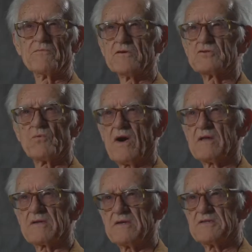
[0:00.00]
first
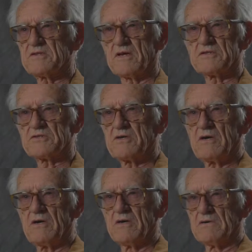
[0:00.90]
wild geese I
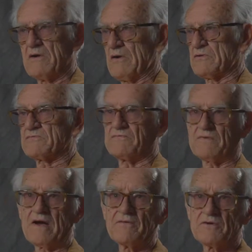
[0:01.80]
saw, I was
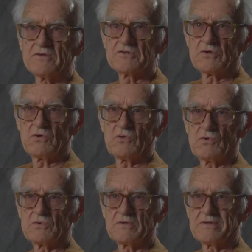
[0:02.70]
five years
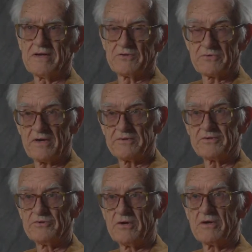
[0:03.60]
old and I tried to
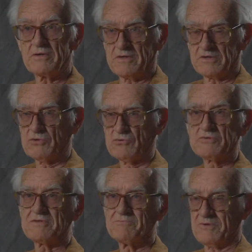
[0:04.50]
draw a
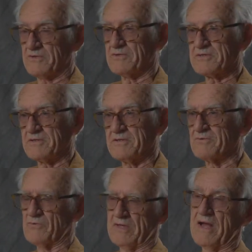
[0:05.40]
goose. Mother still,
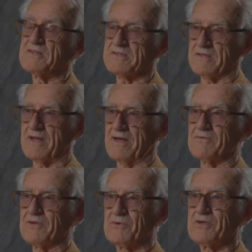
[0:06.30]
well, I still
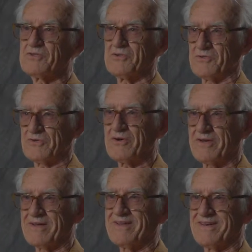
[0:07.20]
have the original
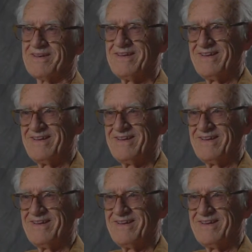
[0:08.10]
drawing and